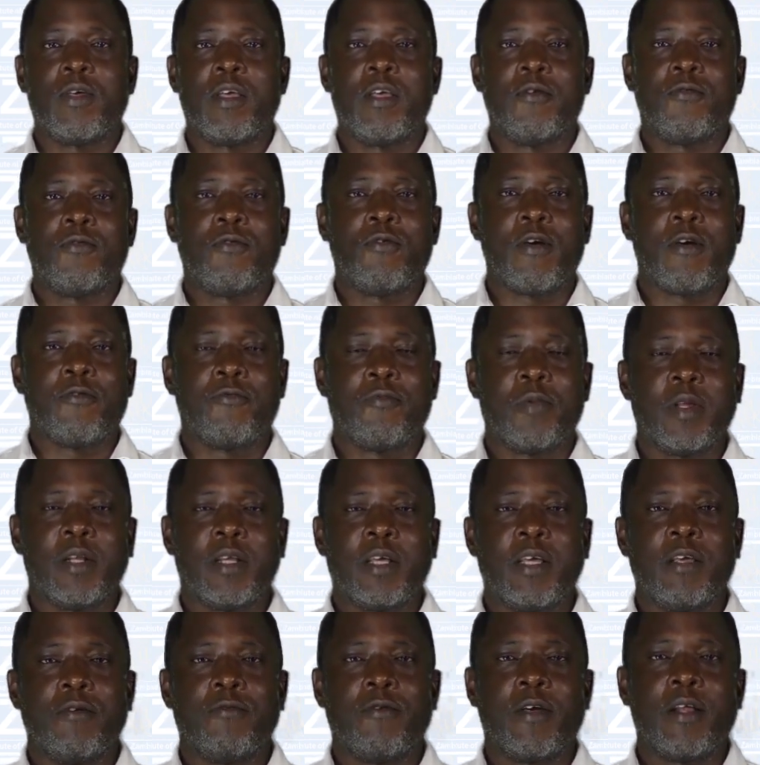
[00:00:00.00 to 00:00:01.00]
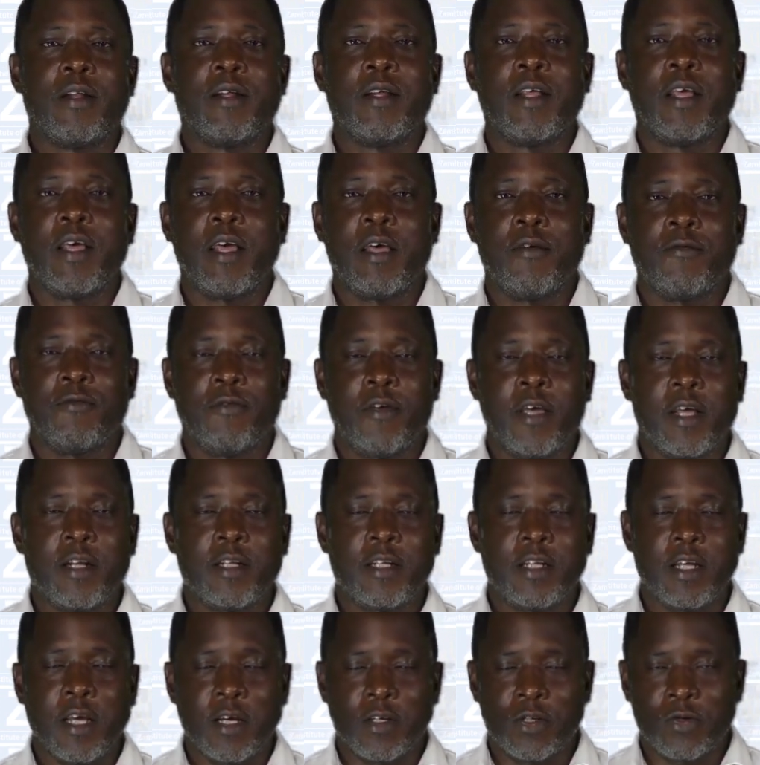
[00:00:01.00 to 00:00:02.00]
if you have been given a
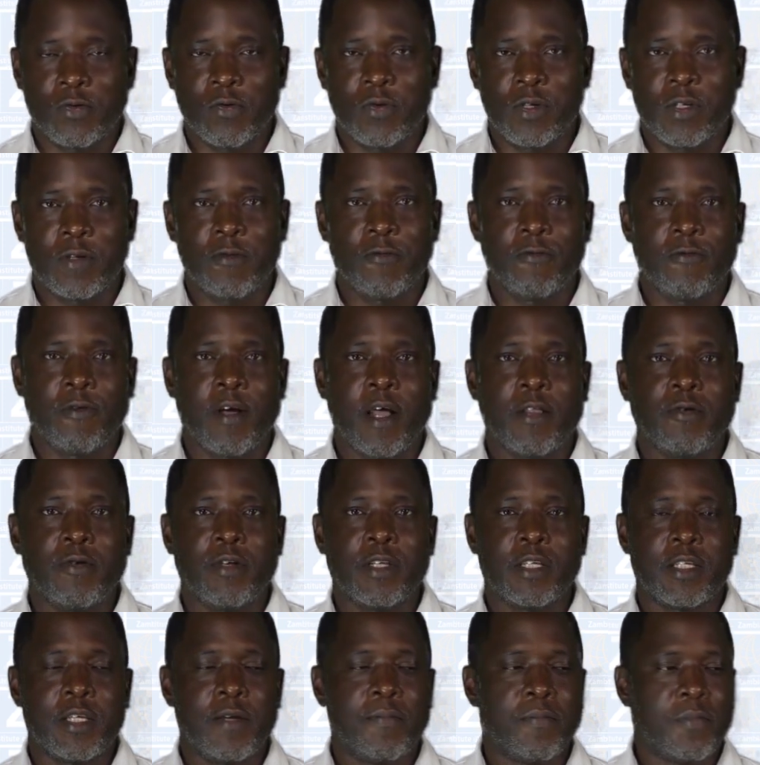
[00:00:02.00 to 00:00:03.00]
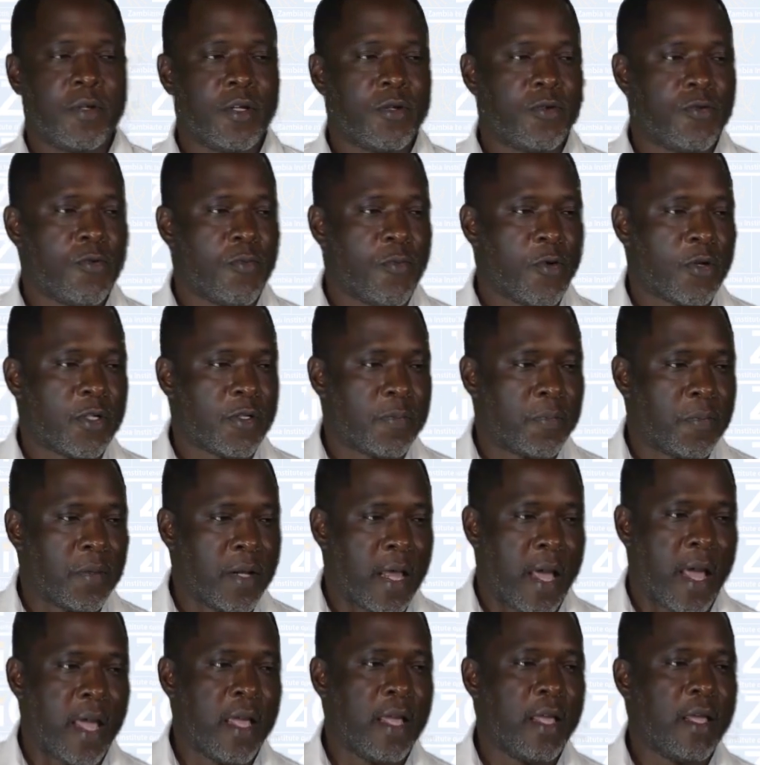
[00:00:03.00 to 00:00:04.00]
VAT exclusive value, is simply to
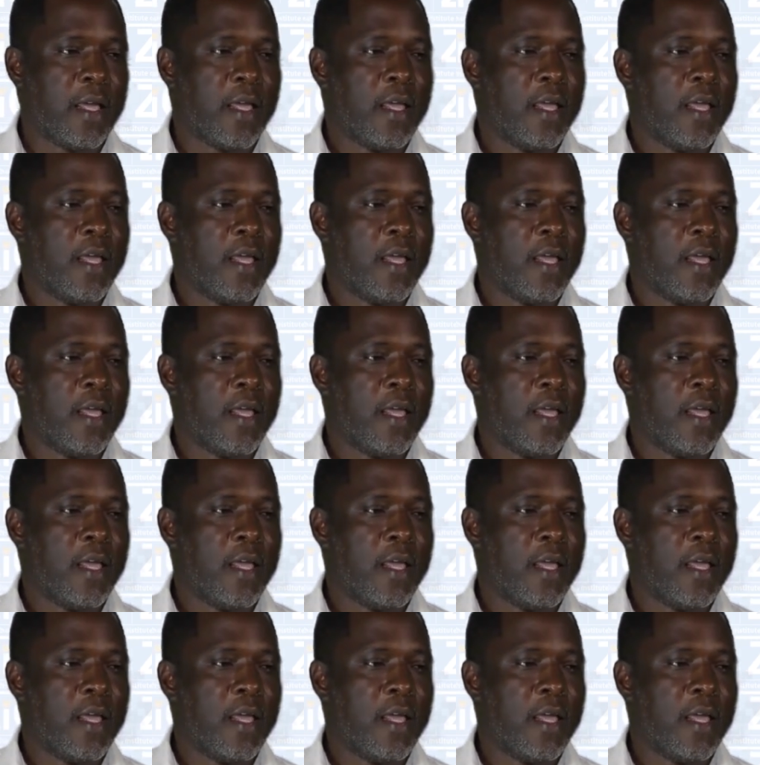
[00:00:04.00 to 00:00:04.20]
multiply